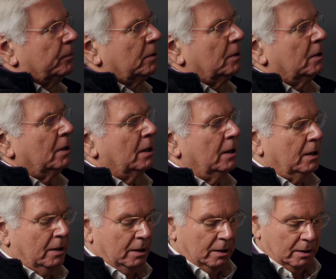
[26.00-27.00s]

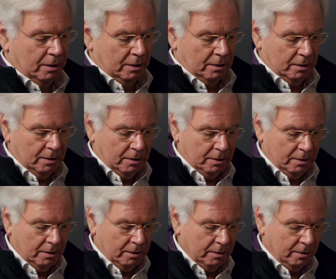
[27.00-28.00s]

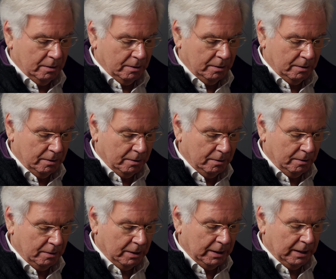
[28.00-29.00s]
Nobody speaks.